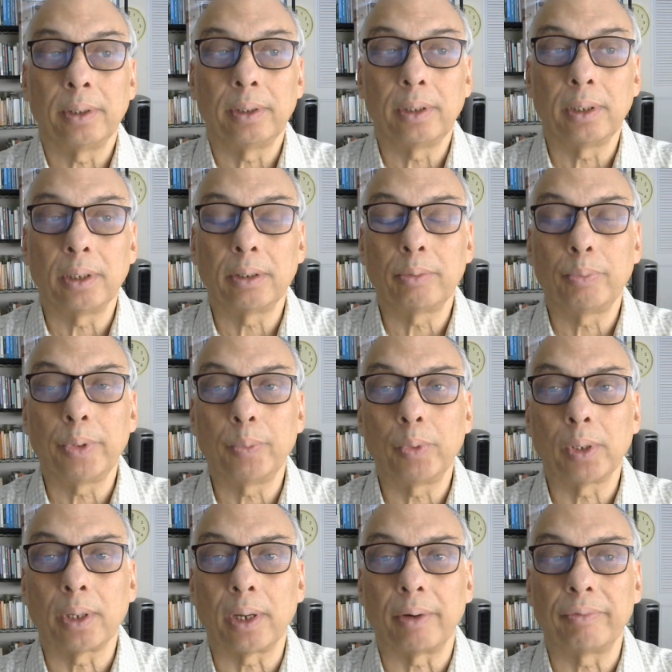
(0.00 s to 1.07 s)
Here we
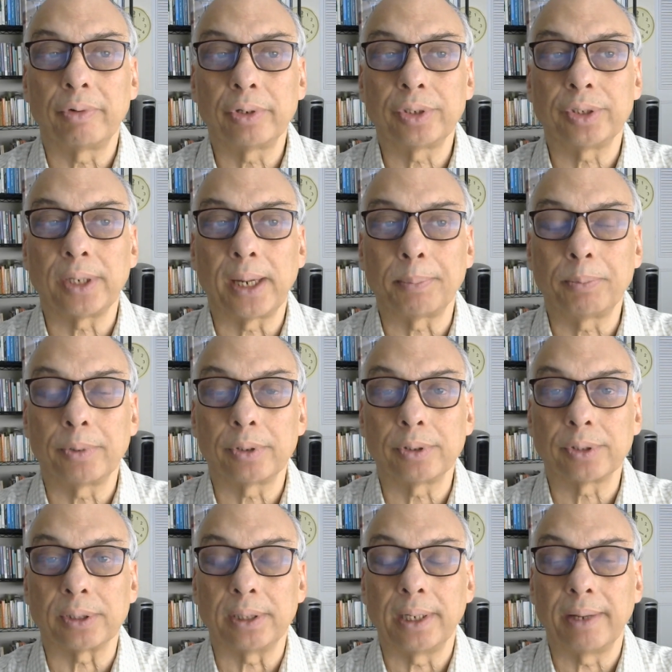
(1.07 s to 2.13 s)
will cover
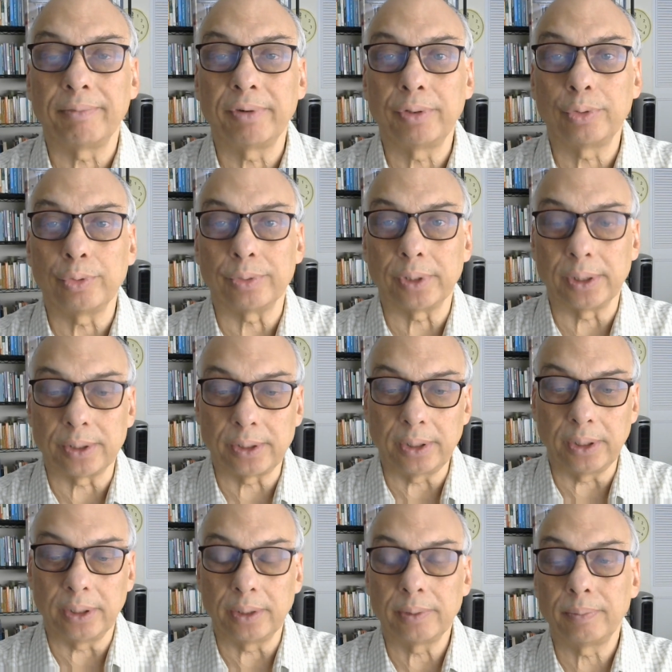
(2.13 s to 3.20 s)
chapters 11 to
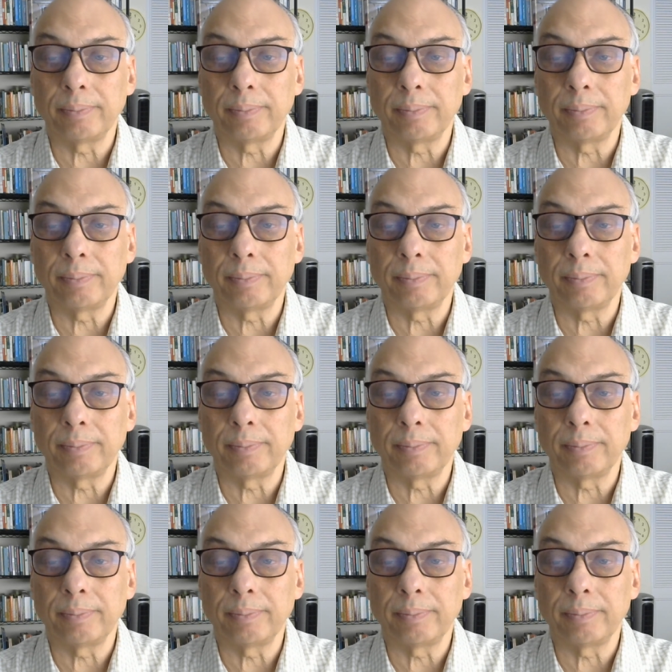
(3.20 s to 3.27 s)
16.